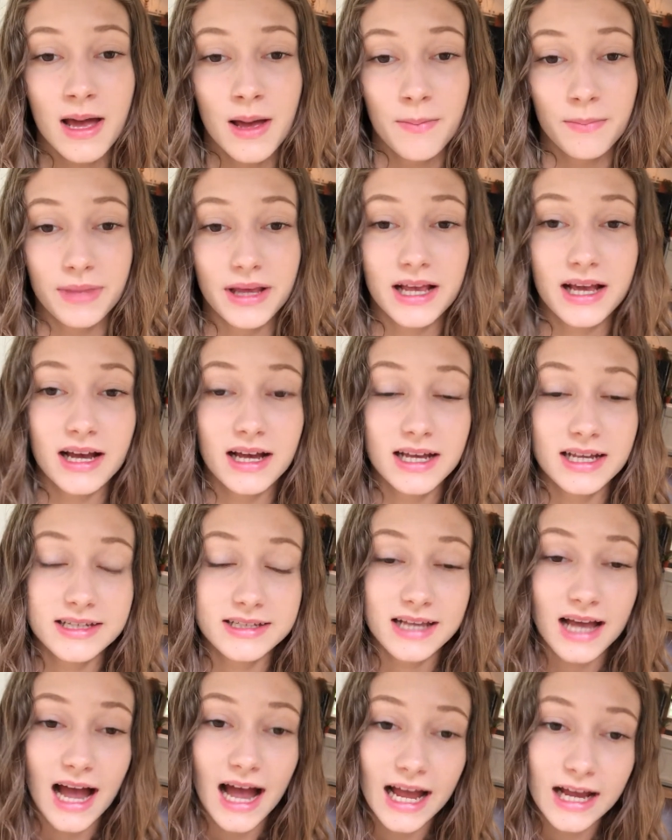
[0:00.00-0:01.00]
because
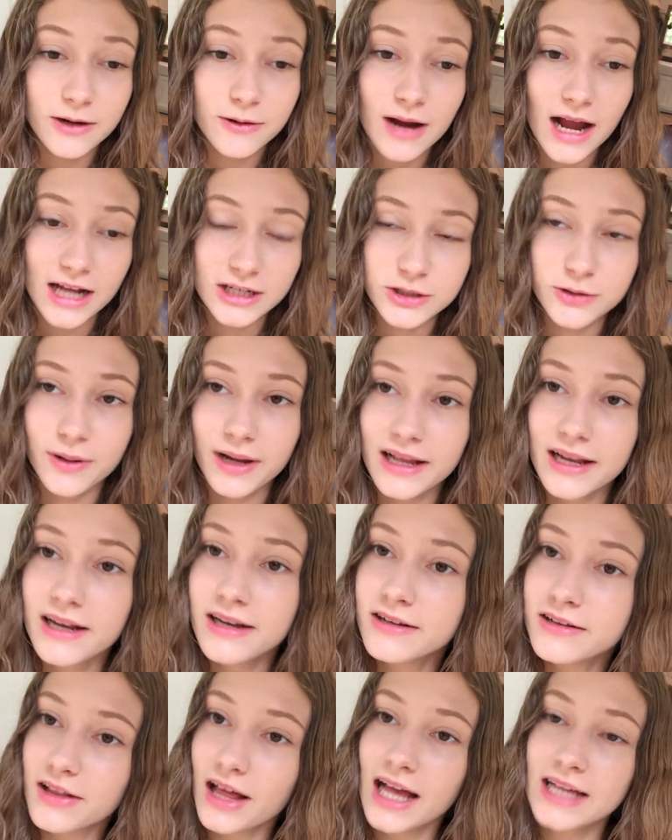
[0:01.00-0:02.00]
I graduated
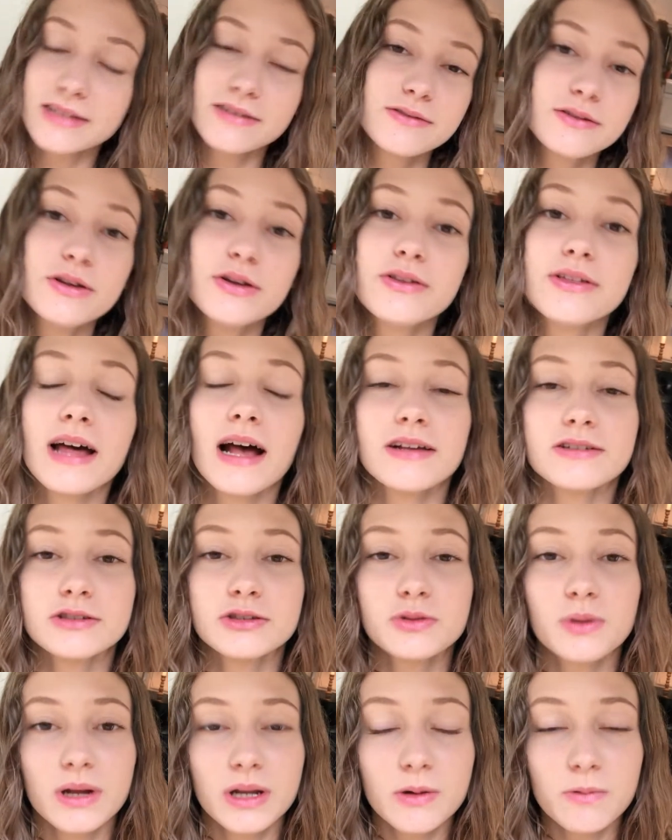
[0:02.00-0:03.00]
class of two thousand
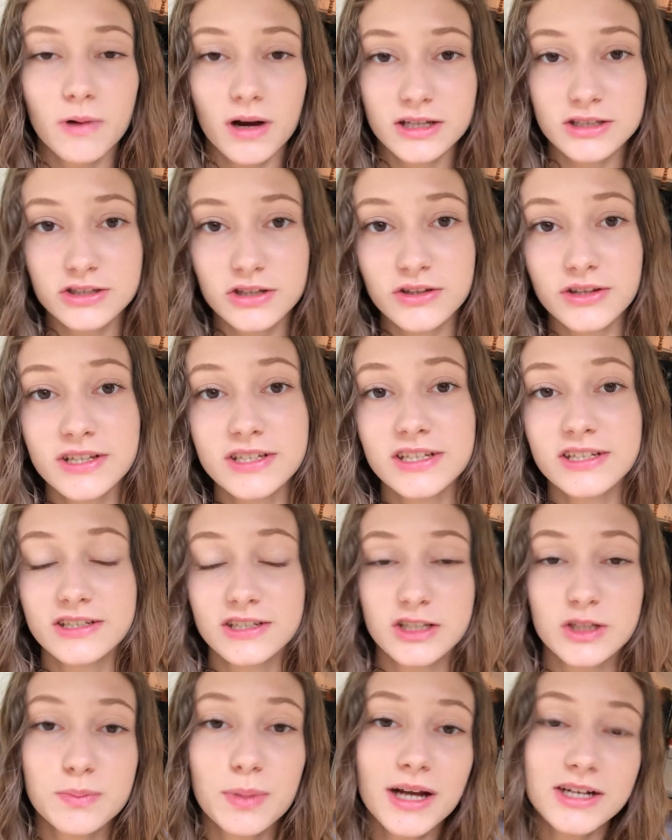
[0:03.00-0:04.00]
twenty-one, so this is
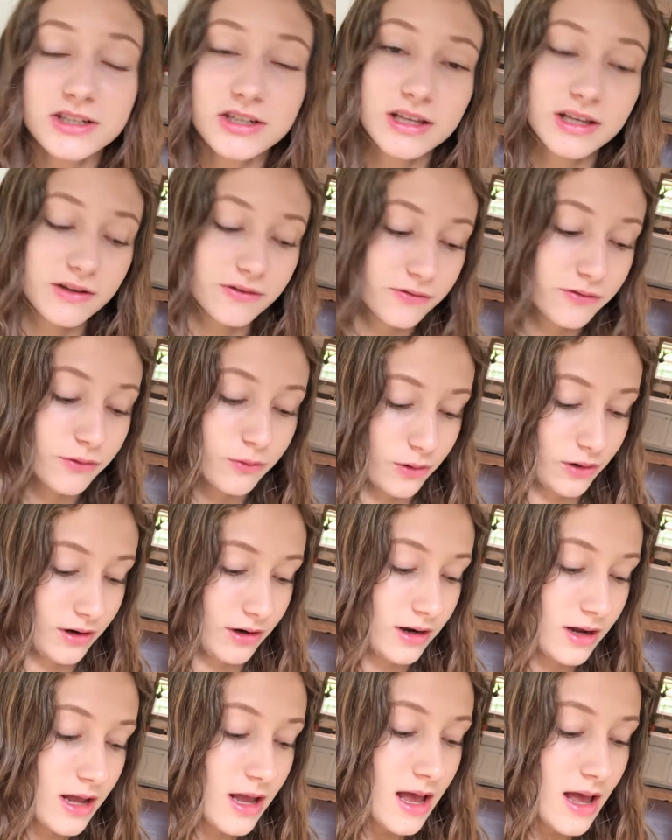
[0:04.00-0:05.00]
especially
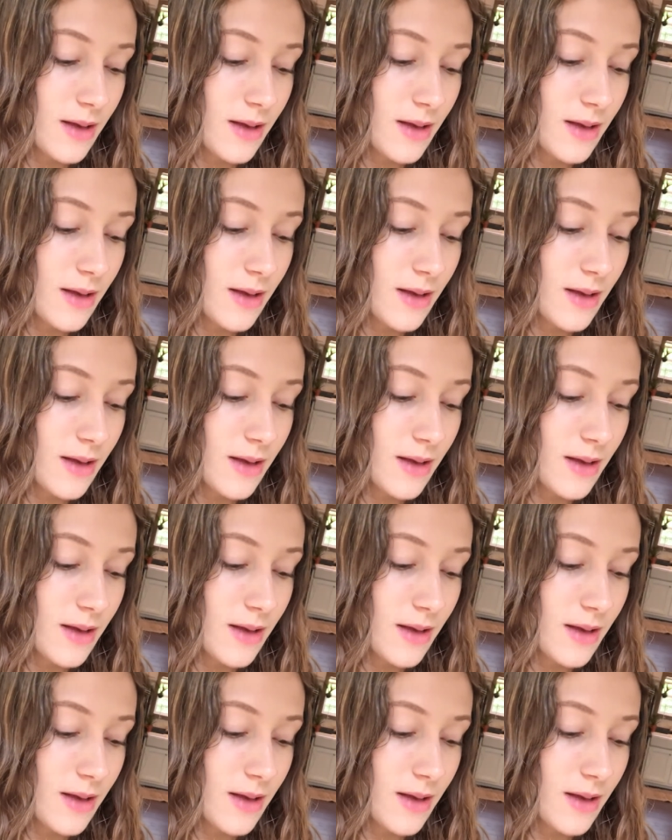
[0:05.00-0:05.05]
for